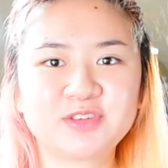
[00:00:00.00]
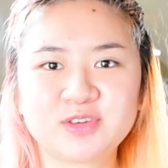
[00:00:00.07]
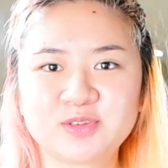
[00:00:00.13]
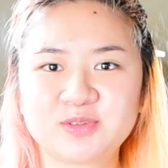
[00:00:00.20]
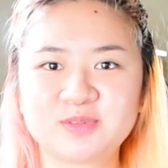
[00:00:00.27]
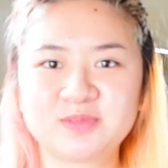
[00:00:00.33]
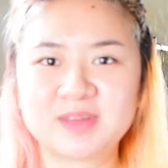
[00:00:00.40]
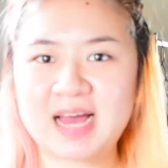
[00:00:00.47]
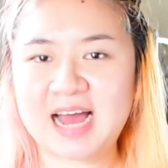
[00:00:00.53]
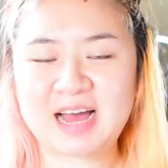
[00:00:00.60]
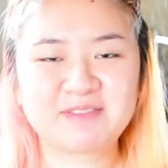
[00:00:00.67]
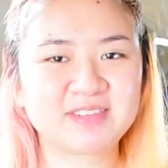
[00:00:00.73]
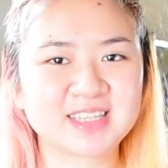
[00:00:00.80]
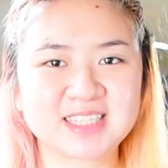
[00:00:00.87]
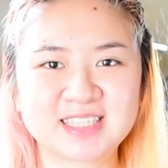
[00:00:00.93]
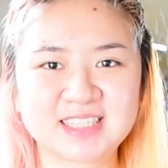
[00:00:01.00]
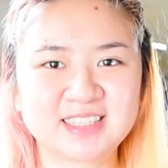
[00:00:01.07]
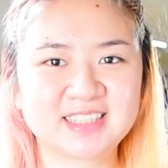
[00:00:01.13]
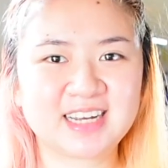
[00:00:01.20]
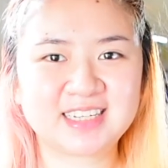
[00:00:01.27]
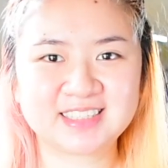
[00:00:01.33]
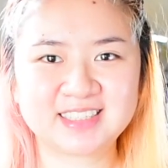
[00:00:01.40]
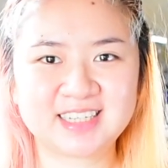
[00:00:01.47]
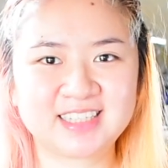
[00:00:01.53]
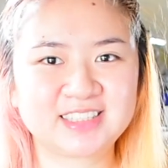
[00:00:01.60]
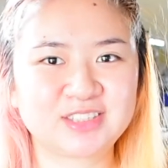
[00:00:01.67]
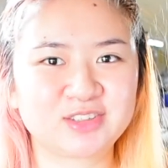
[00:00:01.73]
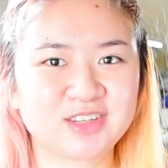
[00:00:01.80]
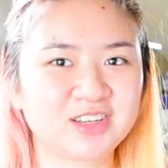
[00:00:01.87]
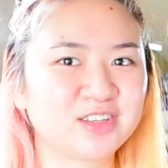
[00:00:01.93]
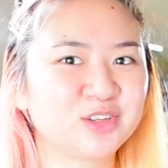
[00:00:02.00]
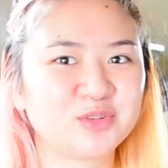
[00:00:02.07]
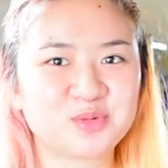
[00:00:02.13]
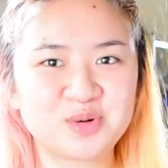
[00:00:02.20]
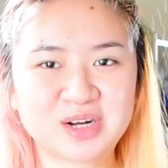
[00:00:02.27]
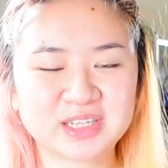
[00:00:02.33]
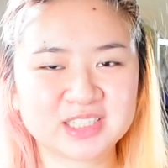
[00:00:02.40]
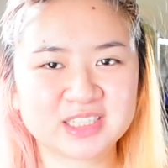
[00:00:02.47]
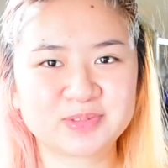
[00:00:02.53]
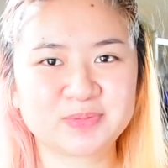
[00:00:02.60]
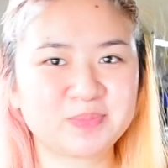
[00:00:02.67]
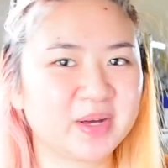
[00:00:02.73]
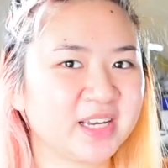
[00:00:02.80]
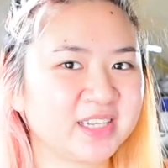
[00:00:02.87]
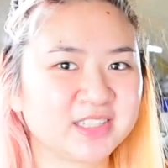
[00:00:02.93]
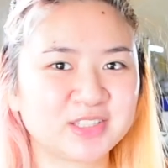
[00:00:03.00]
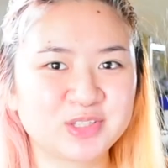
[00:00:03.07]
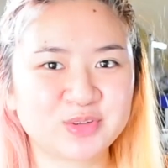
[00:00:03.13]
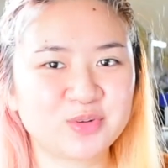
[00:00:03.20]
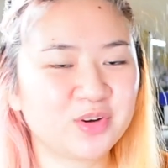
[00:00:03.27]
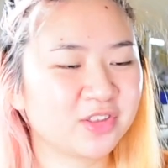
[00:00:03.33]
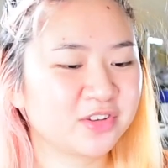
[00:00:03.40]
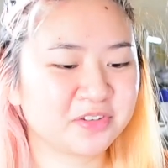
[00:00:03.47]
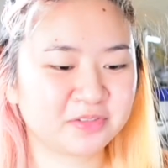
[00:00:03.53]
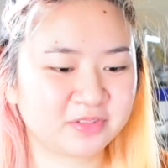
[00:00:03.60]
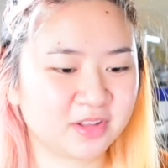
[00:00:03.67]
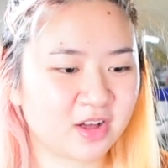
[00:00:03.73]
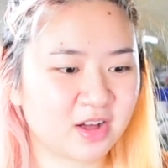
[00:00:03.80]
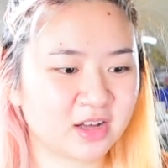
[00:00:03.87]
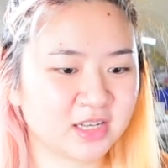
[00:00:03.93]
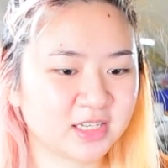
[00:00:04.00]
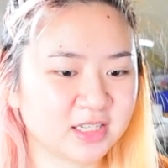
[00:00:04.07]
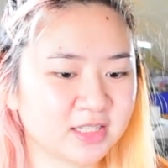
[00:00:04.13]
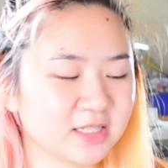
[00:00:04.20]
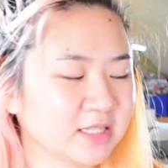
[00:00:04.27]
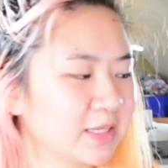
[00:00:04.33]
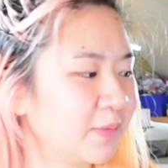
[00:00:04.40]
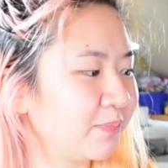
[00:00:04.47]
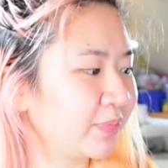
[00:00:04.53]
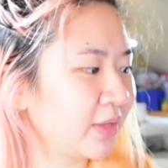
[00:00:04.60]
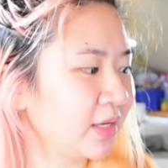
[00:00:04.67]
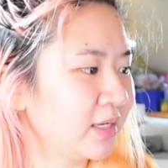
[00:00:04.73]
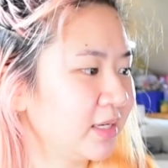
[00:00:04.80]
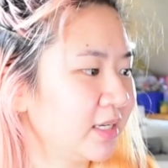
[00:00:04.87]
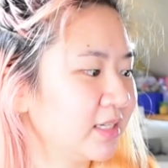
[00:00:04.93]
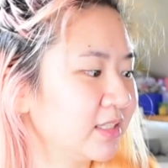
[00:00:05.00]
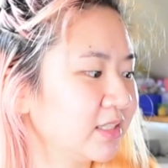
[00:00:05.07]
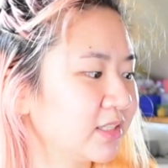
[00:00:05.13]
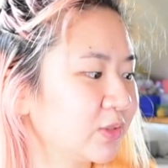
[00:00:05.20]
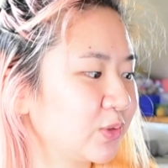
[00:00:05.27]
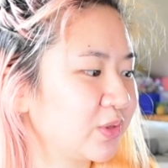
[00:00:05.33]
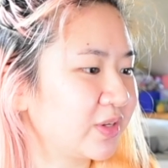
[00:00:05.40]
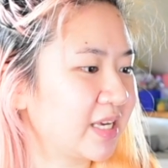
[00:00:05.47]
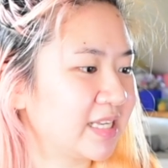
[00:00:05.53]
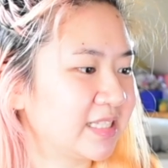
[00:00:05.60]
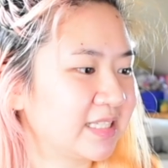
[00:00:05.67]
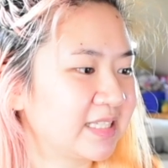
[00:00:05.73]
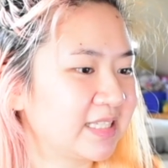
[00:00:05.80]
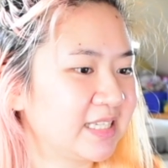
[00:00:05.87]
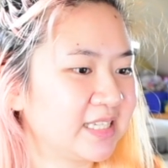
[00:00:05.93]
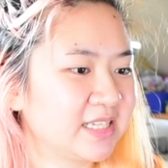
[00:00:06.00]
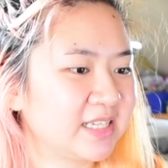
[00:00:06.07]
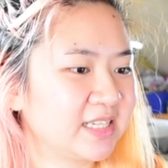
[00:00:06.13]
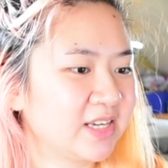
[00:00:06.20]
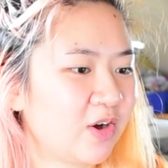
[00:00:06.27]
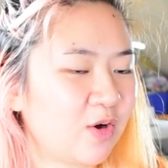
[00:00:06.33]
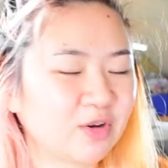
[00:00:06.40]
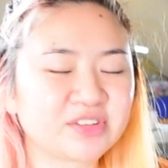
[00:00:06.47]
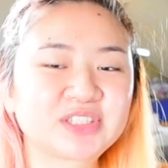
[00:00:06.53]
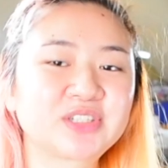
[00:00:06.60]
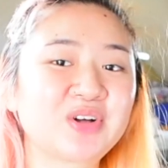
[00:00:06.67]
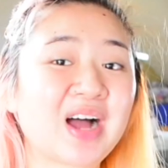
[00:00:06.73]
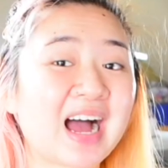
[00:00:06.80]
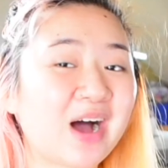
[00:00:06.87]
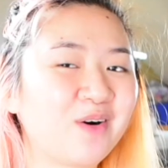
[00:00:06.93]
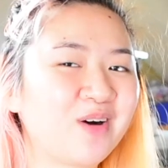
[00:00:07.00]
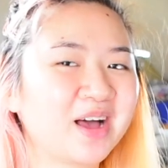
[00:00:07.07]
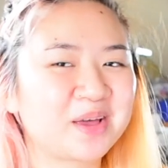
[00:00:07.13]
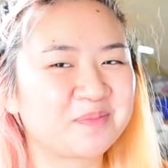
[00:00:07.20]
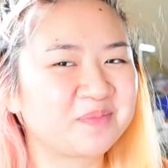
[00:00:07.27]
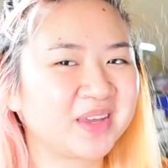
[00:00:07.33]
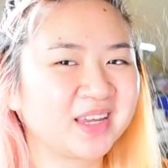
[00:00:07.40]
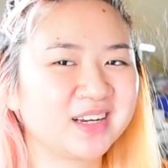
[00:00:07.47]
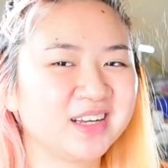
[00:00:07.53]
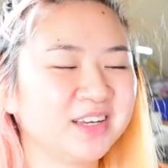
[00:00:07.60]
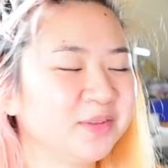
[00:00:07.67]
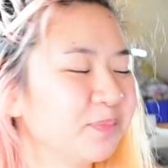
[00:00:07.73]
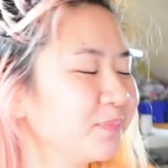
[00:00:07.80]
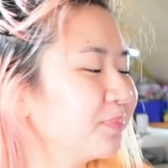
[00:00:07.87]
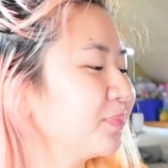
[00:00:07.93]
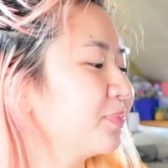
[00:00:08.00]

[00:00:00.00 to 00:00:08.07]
you haven't seen that yet, you can watch my two other vlogs so you can see also how I made it.